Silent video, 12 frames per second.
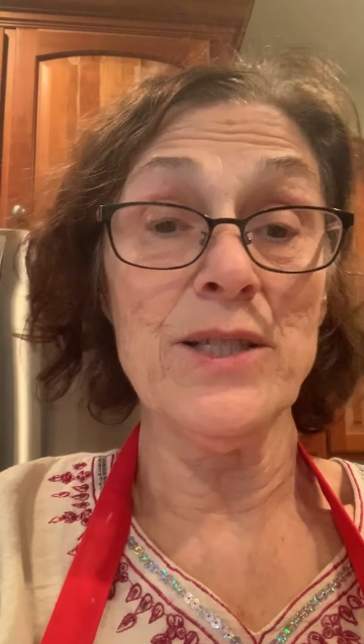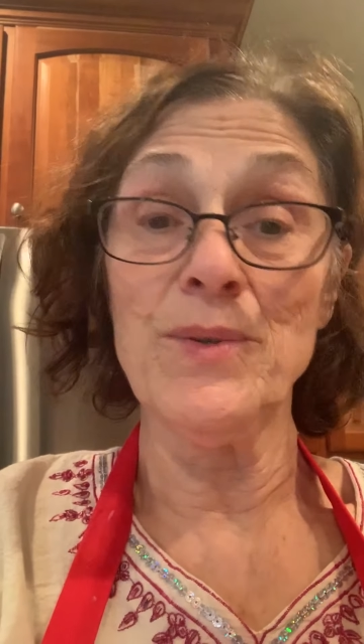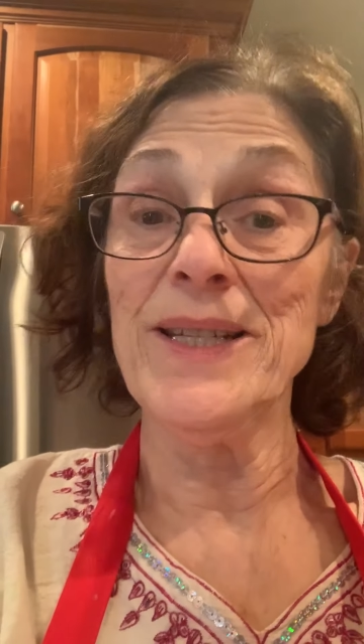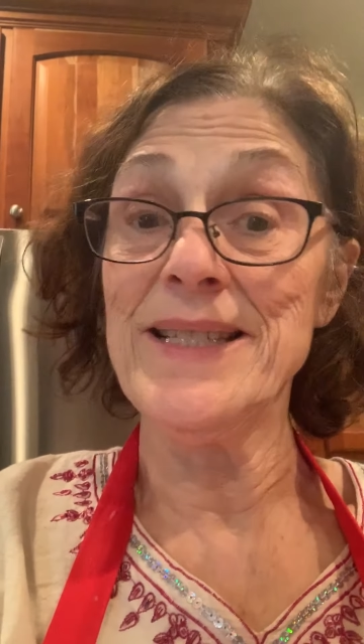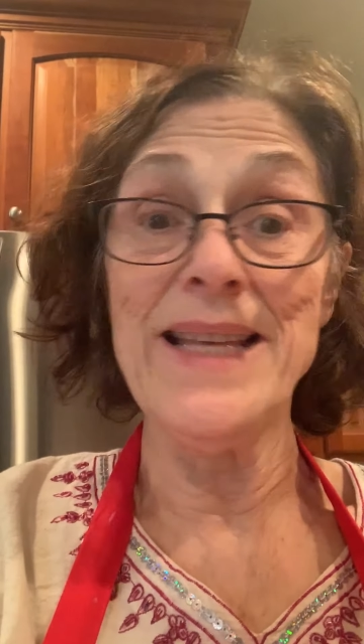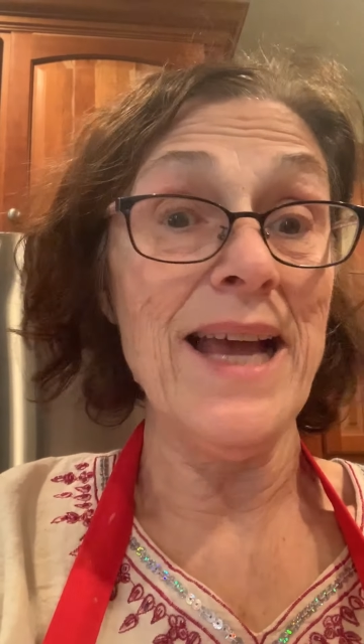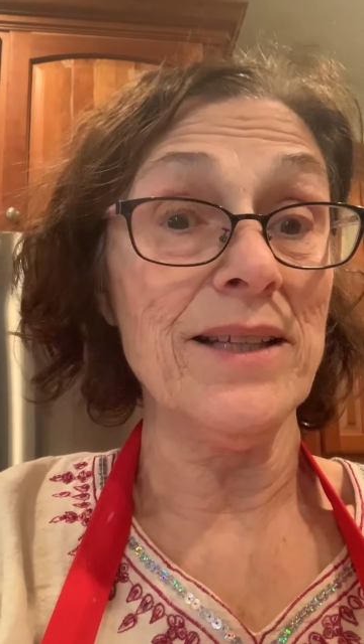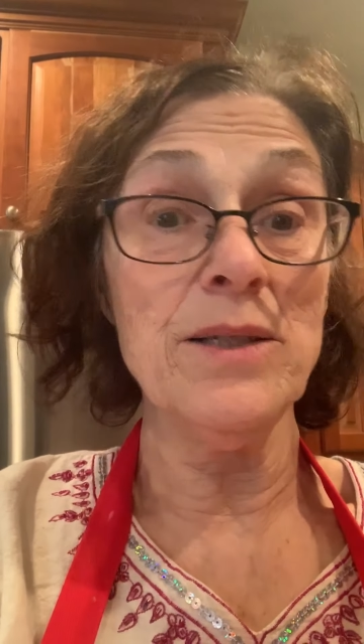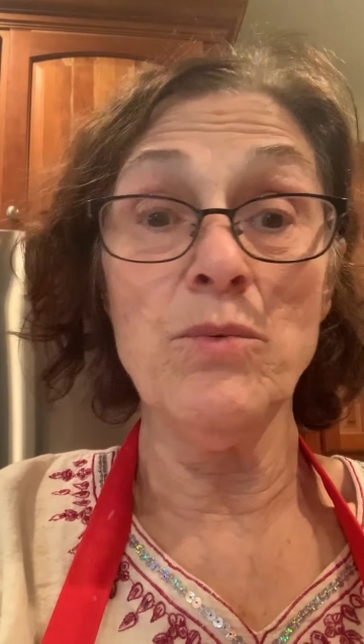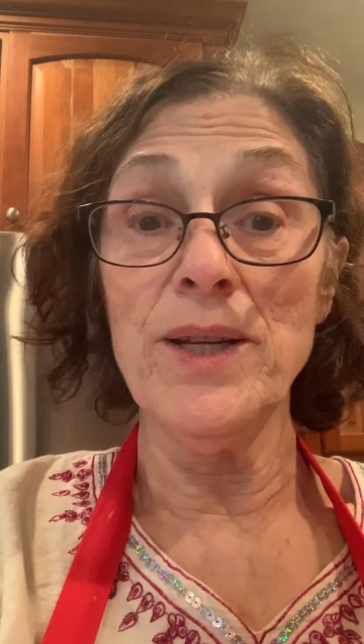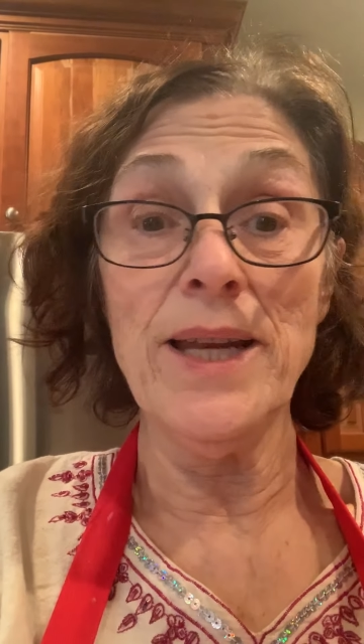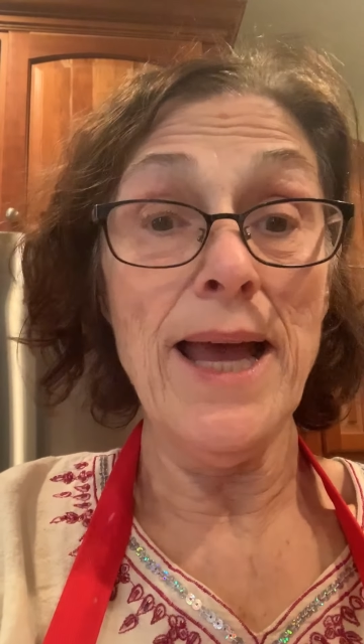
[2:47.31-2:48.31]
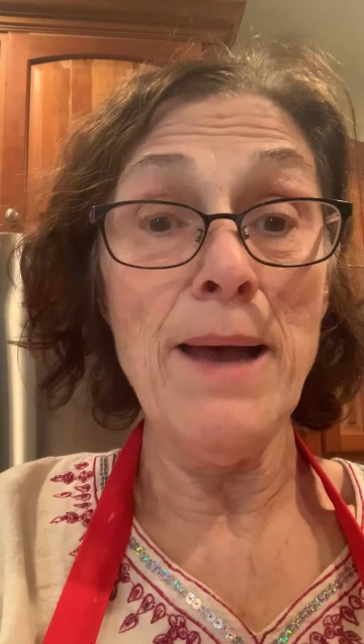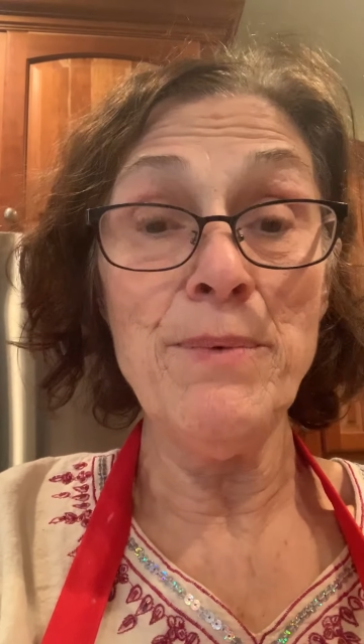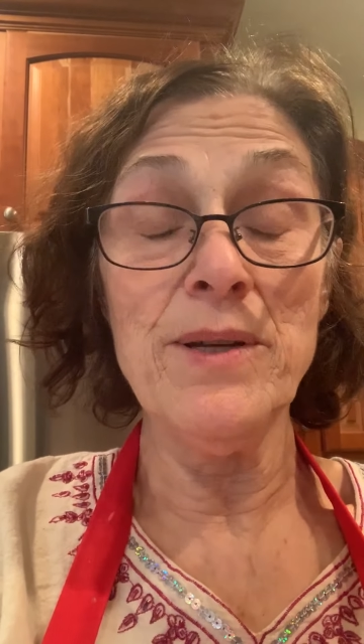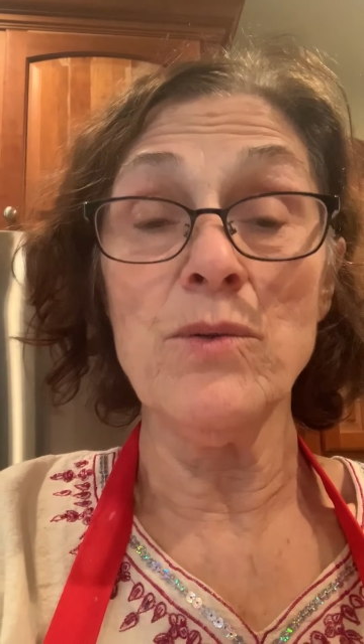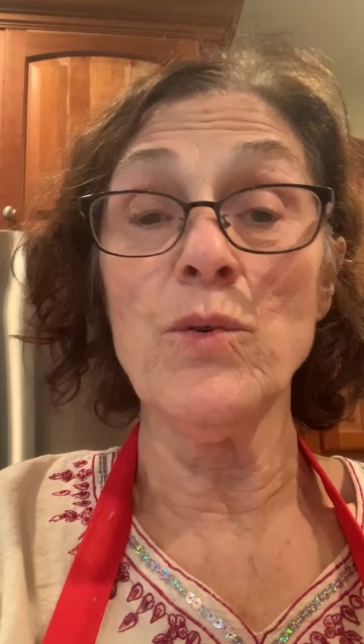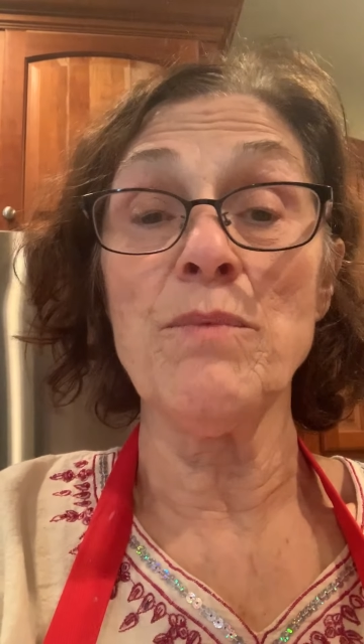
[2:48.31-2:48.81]
exactly what
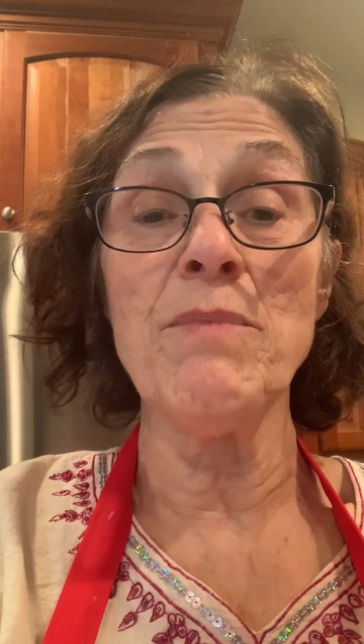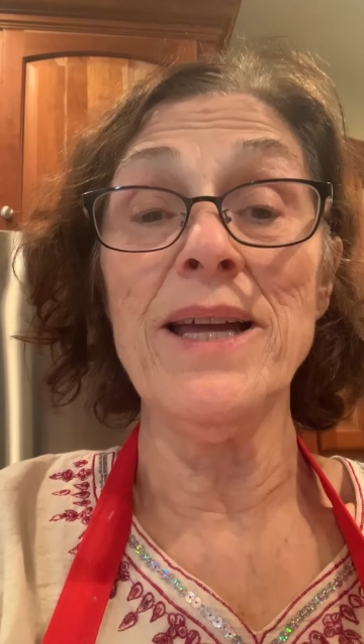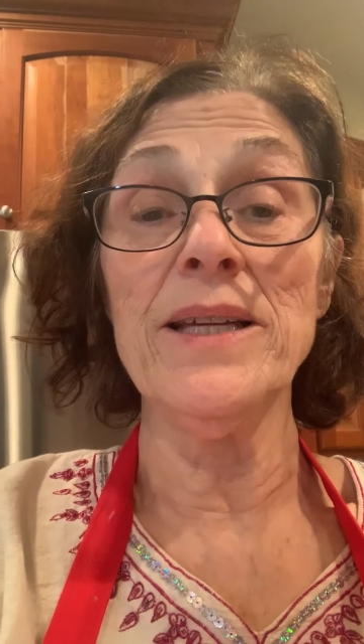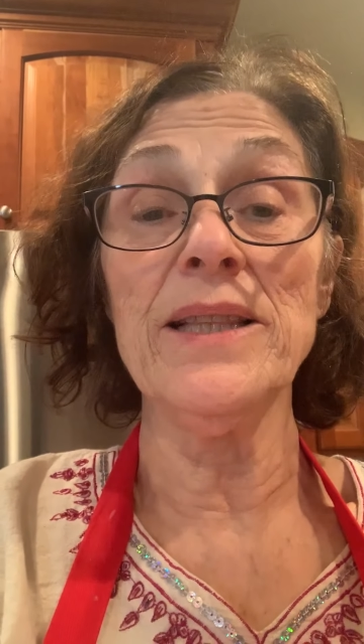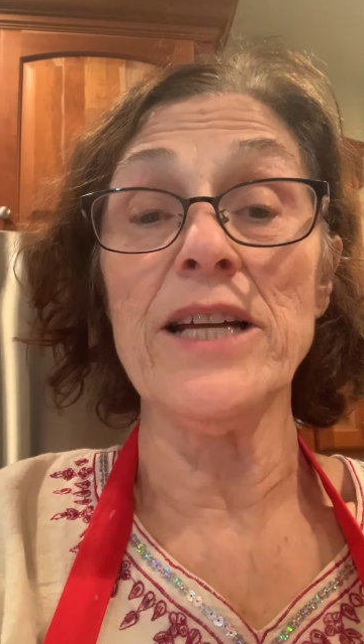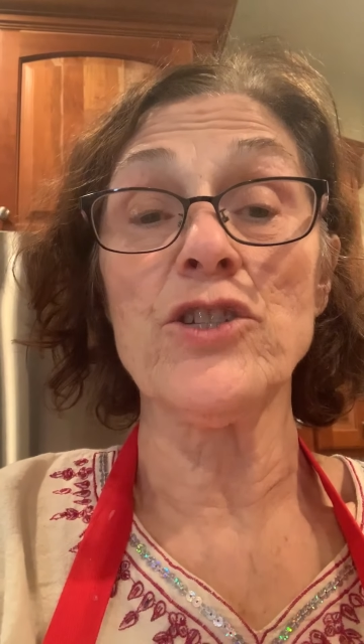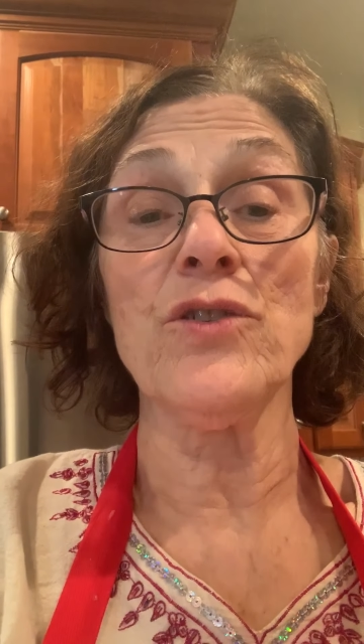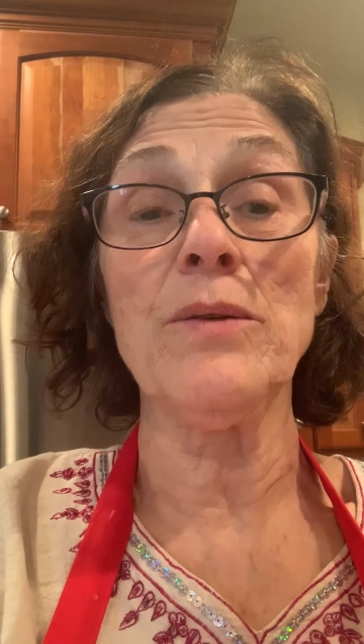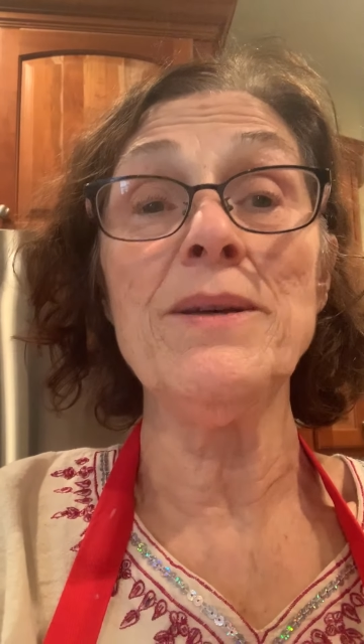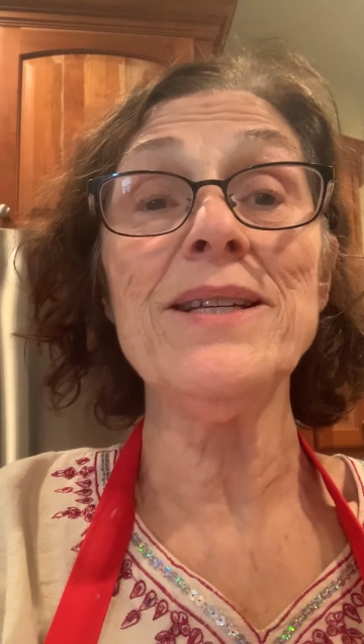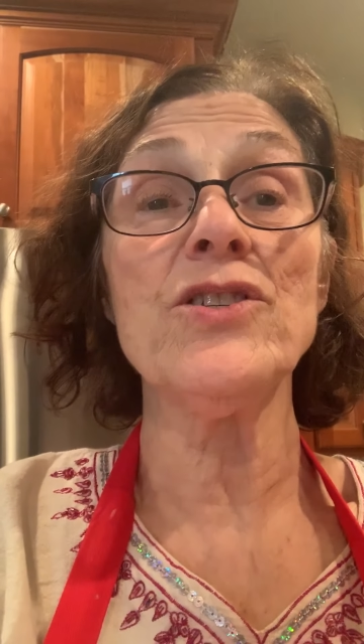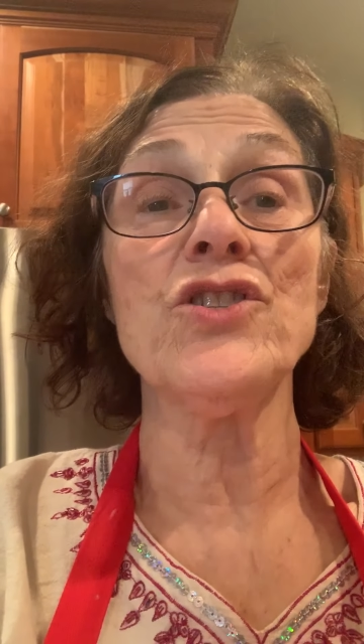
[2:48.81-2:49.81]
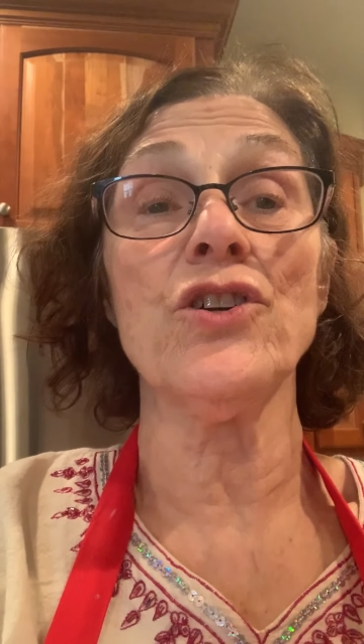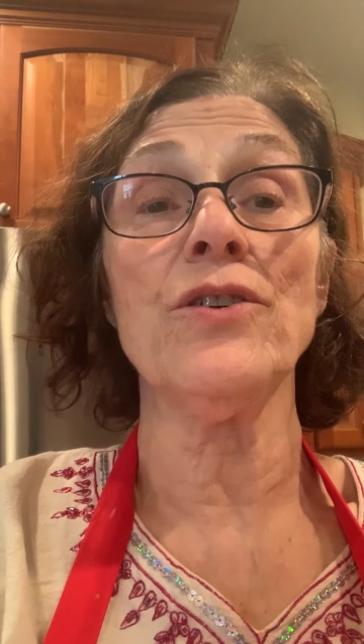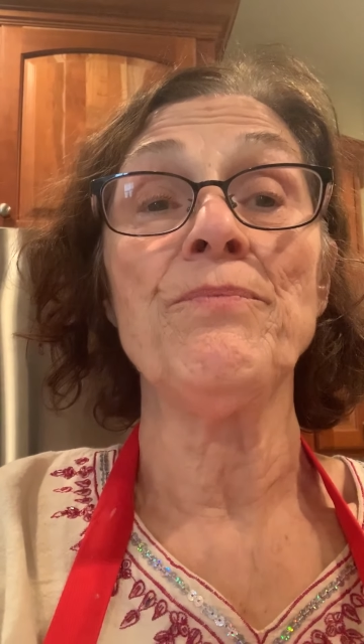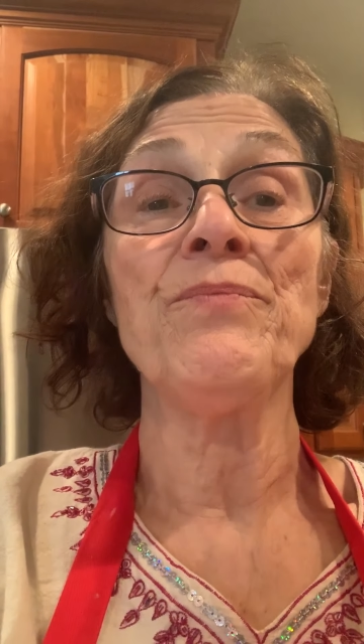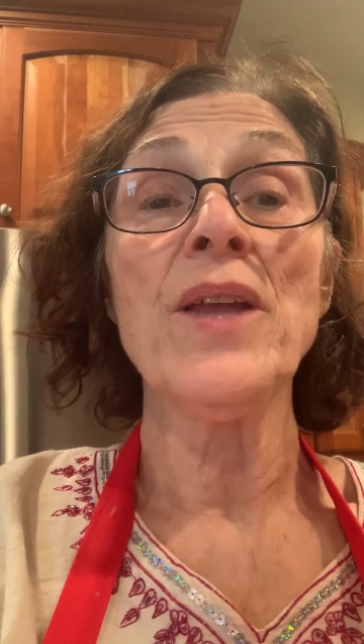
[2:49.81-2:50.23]
happened with my electric mixer.